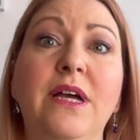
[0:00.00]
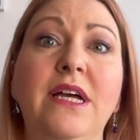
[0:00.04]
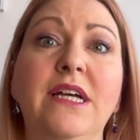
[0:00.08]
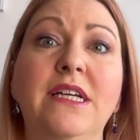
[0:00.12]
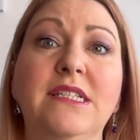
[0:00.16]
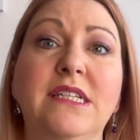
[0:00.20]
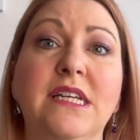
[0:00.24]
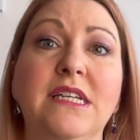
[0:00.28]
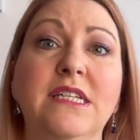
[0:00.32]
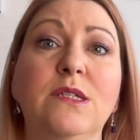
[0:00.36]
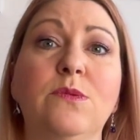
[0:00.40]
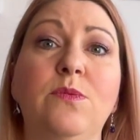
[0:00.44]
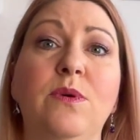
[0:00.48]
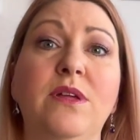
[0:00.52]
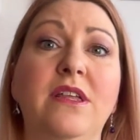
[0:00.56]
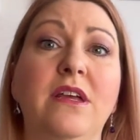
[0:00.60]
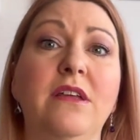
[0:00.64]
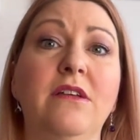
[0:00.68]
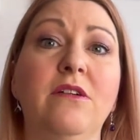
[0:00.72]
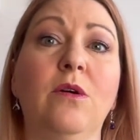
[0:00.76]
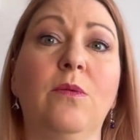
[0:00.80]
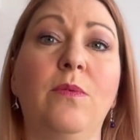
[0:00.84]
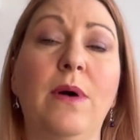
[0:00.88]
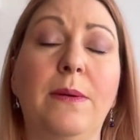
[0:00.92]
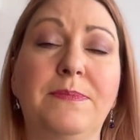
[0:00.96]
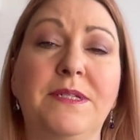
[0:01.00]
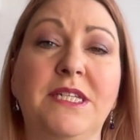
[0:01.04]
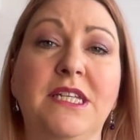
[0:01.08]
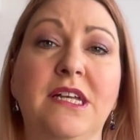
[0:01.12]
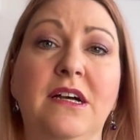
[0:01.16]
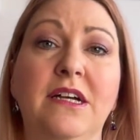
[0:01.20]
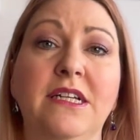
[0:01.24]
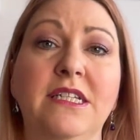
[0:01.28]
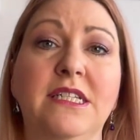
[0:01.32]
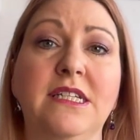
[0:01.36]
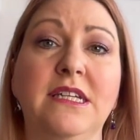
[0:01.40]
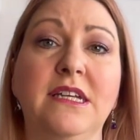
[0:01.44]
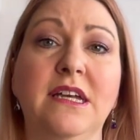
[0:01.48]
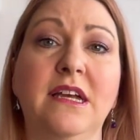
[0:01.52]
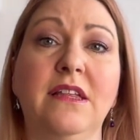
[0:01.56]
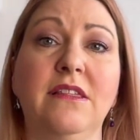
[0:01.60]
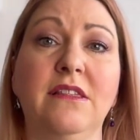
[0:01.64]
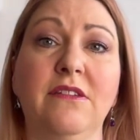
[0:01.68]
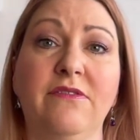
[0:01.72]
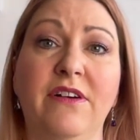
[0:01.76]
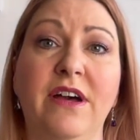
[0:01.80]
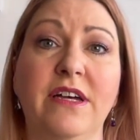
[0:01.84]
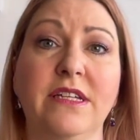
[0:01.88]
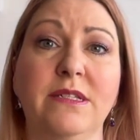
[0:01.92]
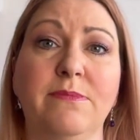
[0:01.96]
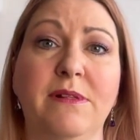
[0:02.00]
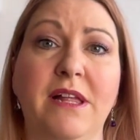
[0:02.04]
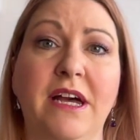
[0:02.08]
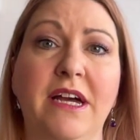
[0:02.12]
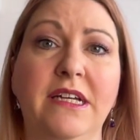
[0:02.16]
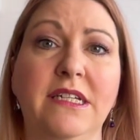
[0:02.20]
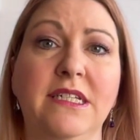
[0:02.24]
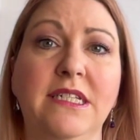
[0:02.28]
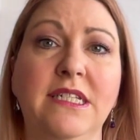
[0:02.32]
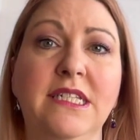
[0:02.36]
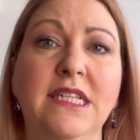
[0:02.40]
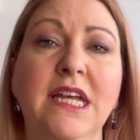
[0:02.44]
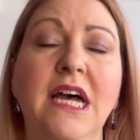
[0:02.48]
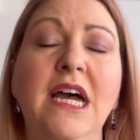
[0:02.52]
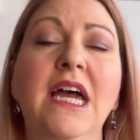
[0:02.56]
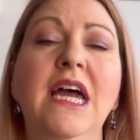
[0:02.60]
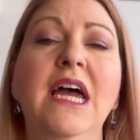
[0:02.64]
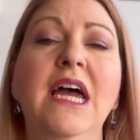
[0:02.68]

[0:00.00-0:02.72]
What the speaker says: exist within your website in the first place.